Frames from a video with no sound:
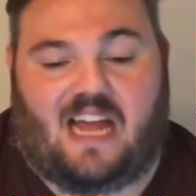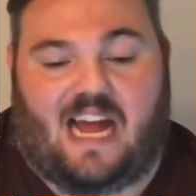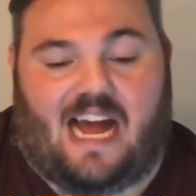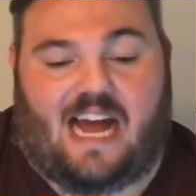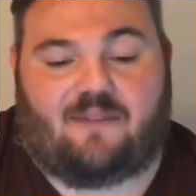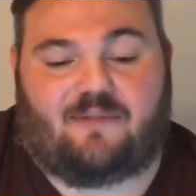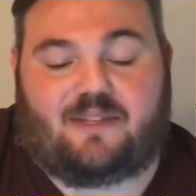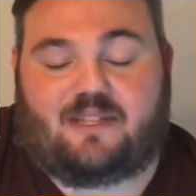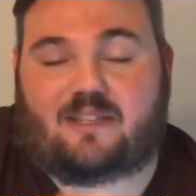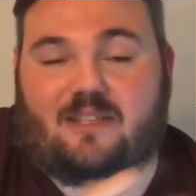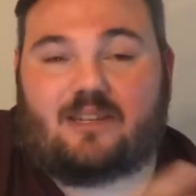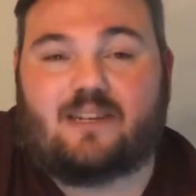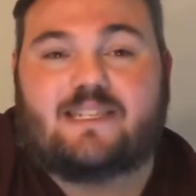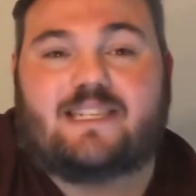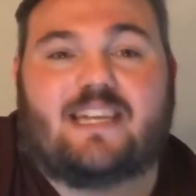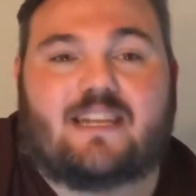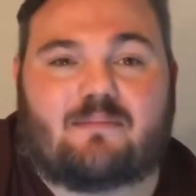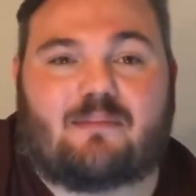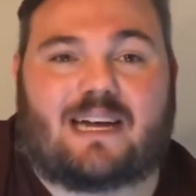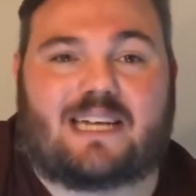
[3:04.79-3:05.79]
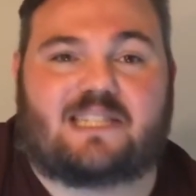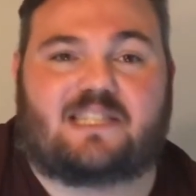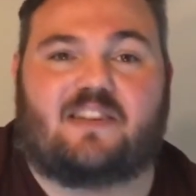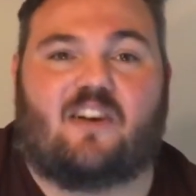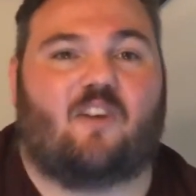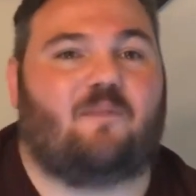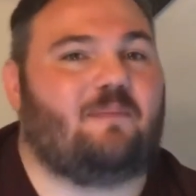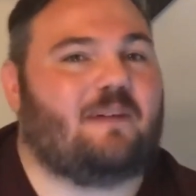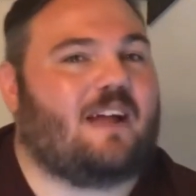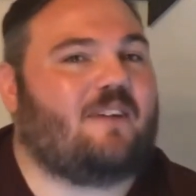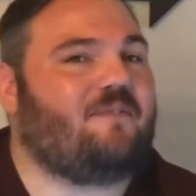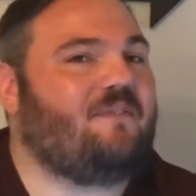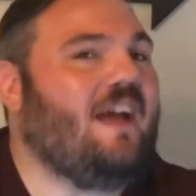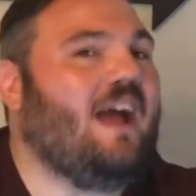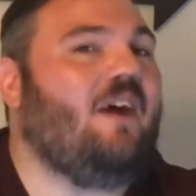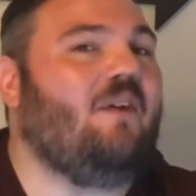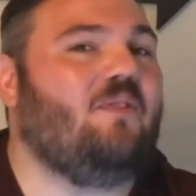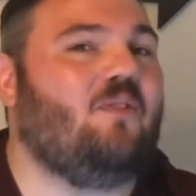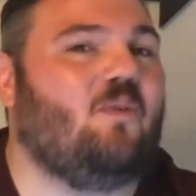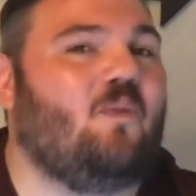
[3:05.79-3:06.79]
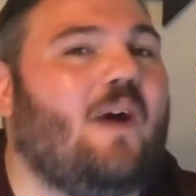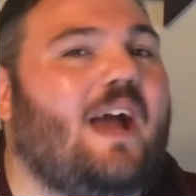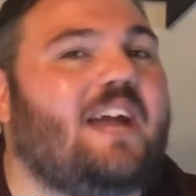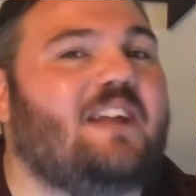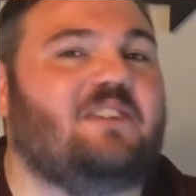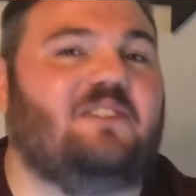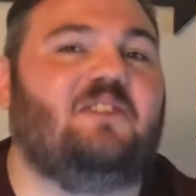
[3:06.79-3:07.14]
I've looked at myself, but I found the way